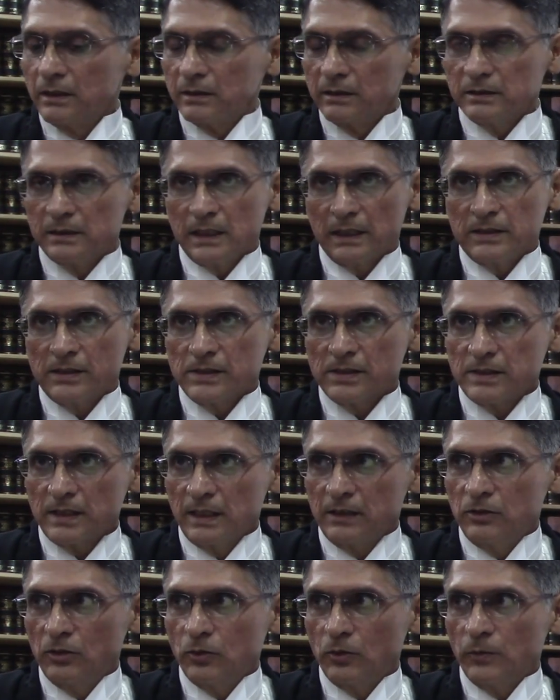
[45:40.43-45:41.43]
Judges
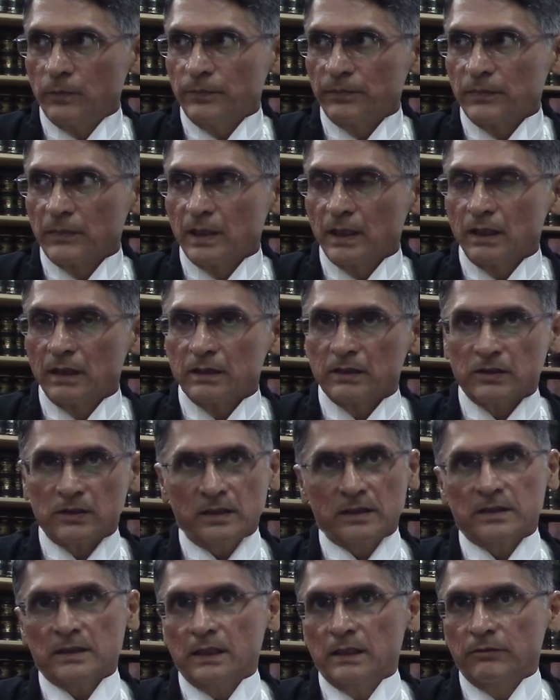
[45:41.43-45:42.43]
said no.
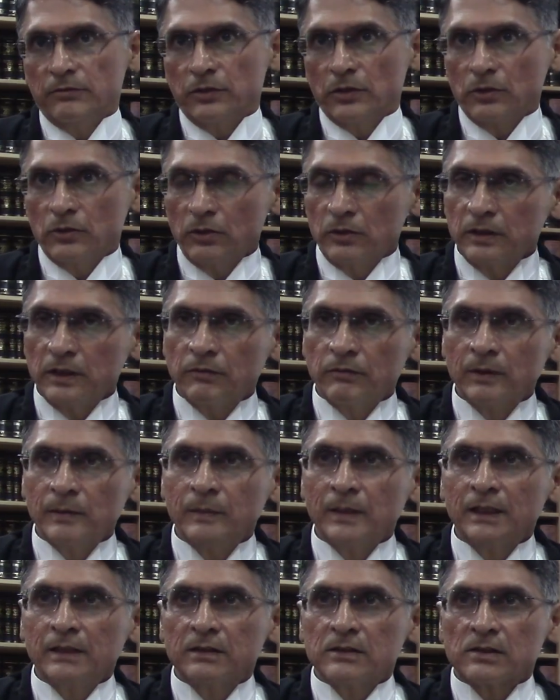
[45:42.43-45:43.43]
She said, if you're not giving
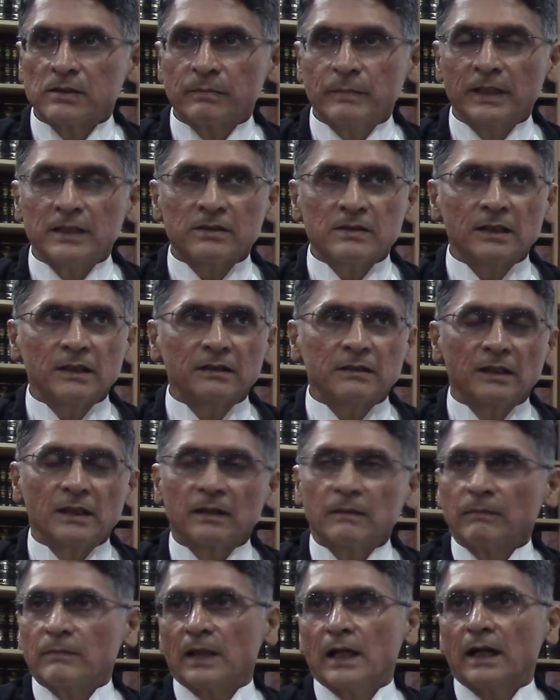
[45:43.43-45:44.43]
me this basic
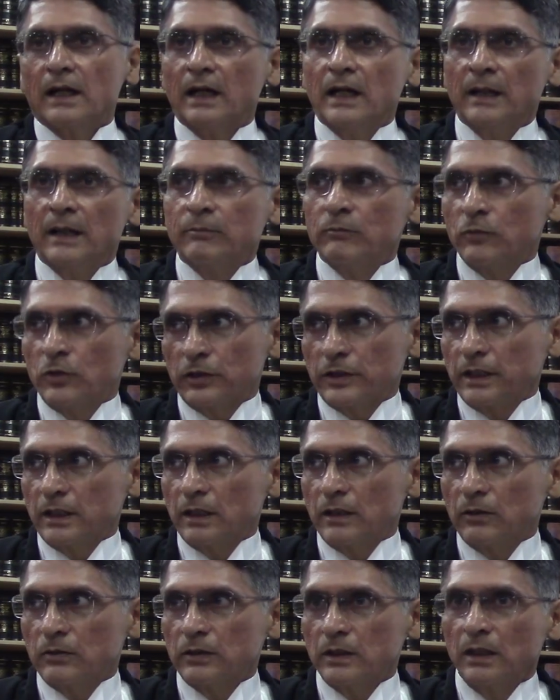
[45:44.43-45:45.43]
thing, I'm walking
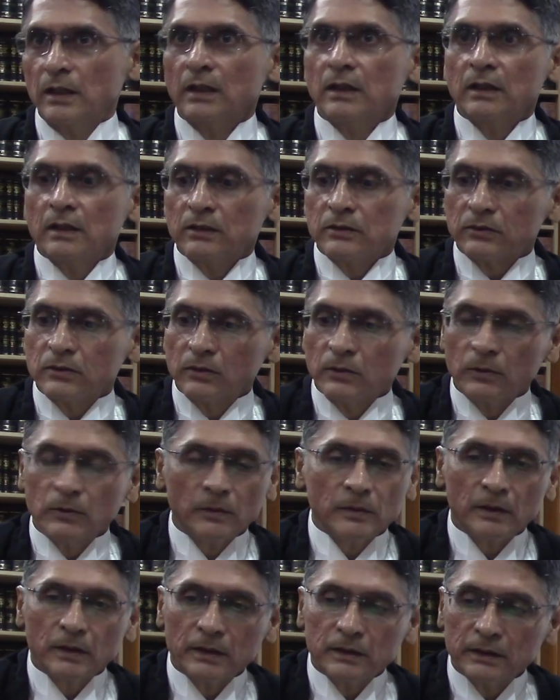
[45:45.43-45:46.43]
out. So
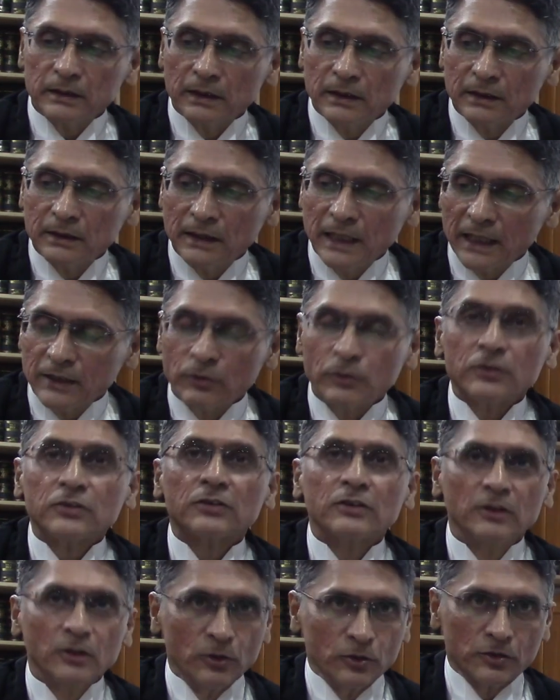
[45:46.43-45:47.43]
that was
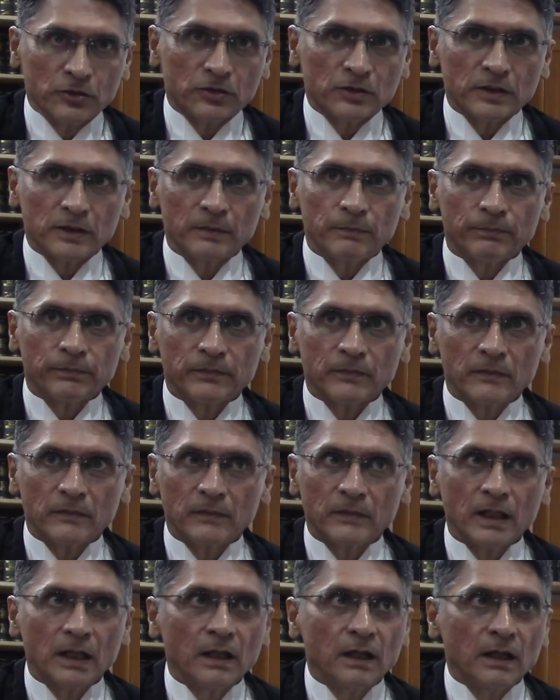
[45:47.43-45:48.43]
closed.
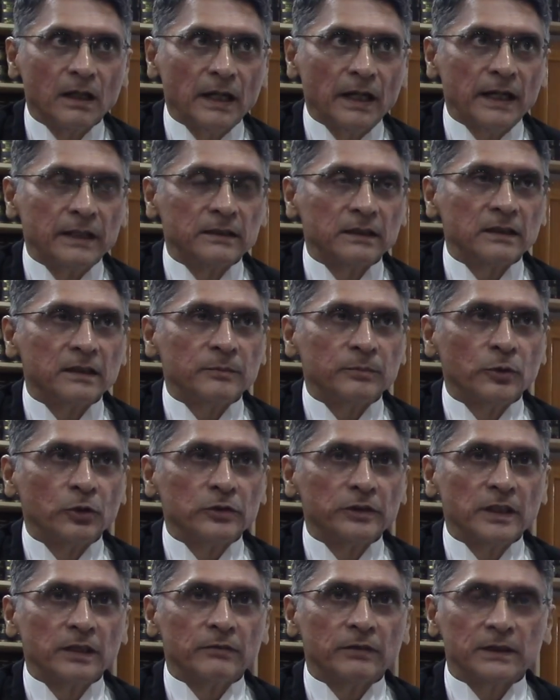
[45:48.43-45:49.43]
And the
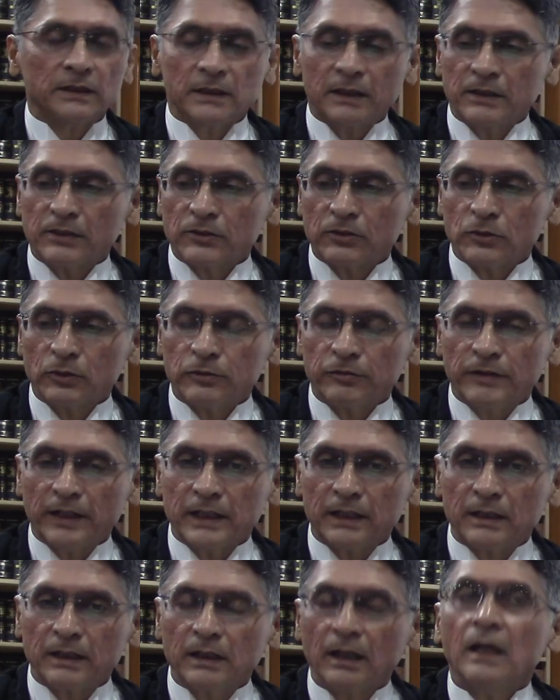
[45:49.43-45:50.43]
report given, there is no
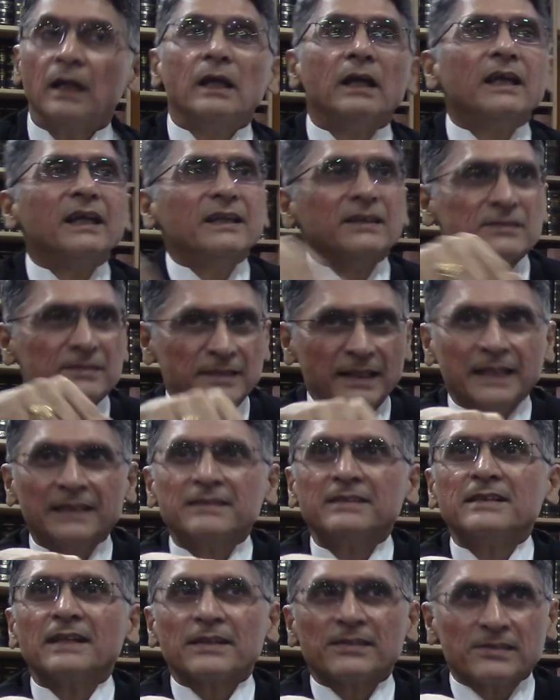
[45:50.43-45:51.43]
finding. Is that
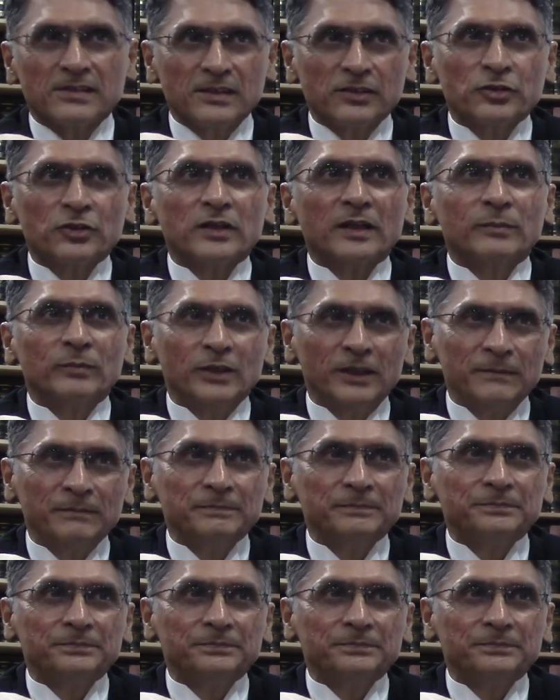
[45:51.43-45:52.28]
justiciable?